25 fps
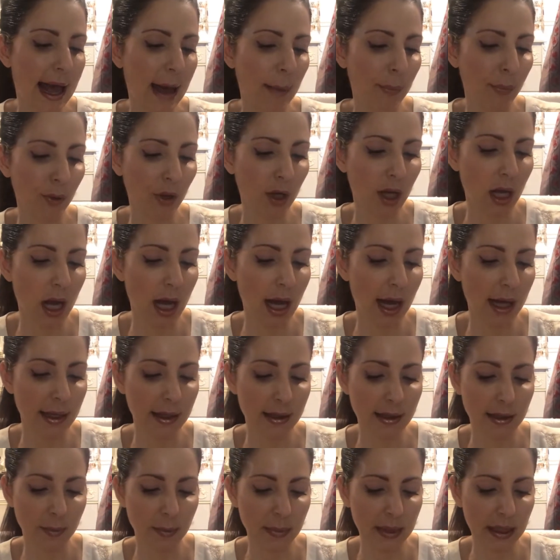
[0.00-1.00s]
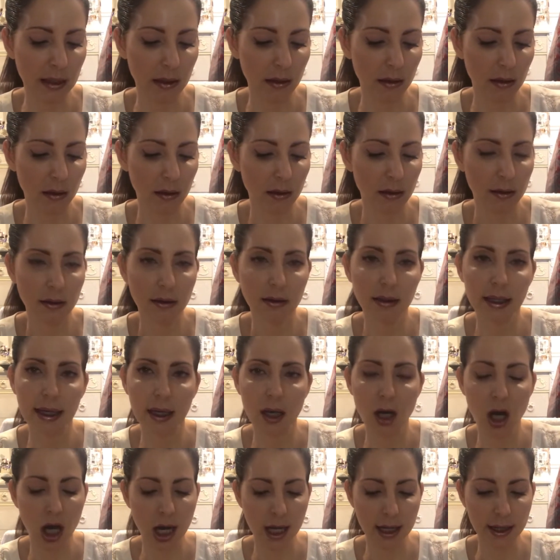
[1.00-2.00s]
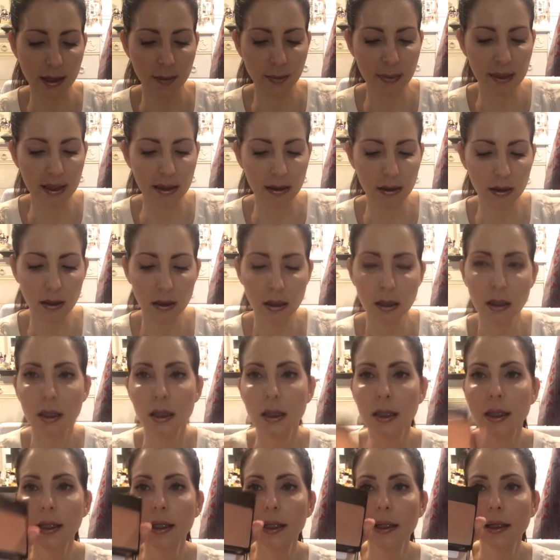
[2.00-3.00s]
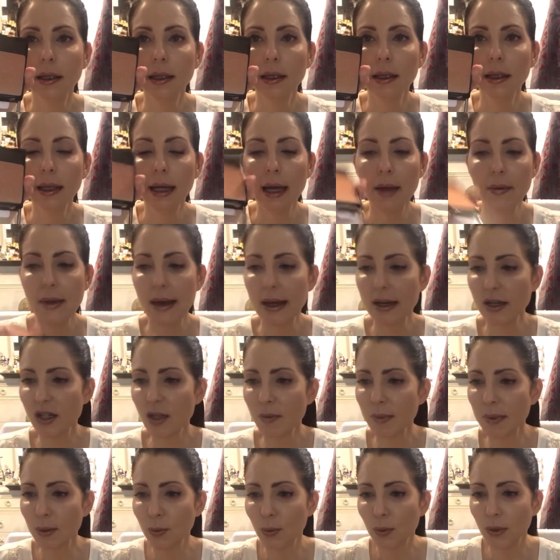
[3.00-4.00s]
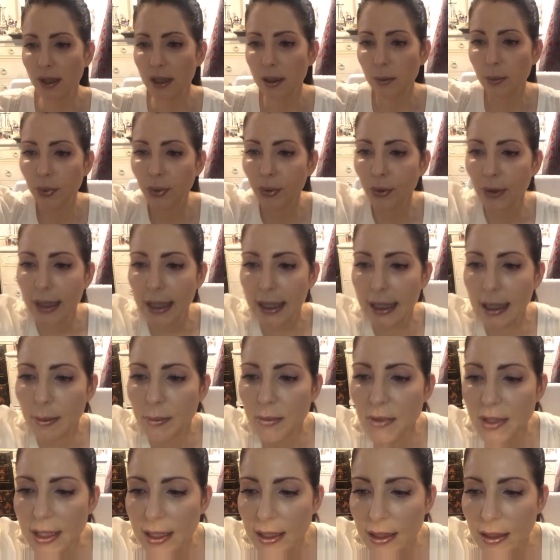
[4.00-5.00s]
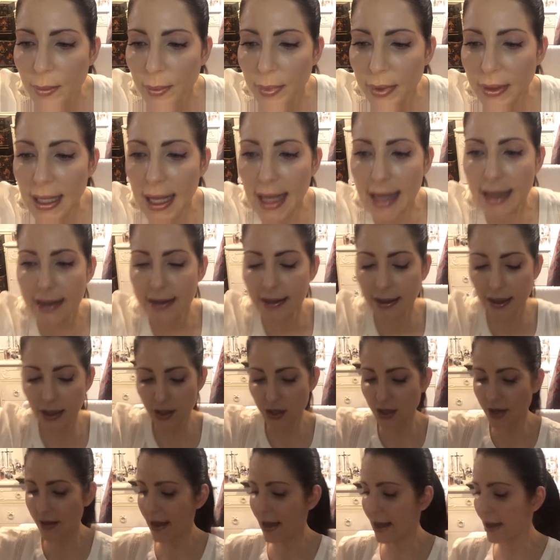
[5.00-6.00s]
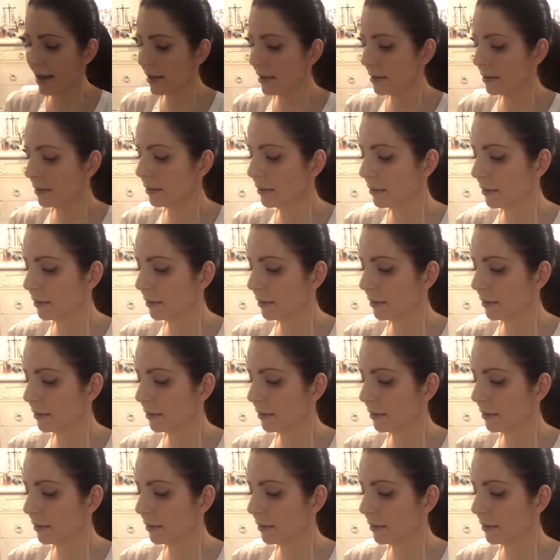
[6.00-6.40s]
apricot in the middle, like caught in the middle. And that should be really pretty. I'm just going to apply a touch of that.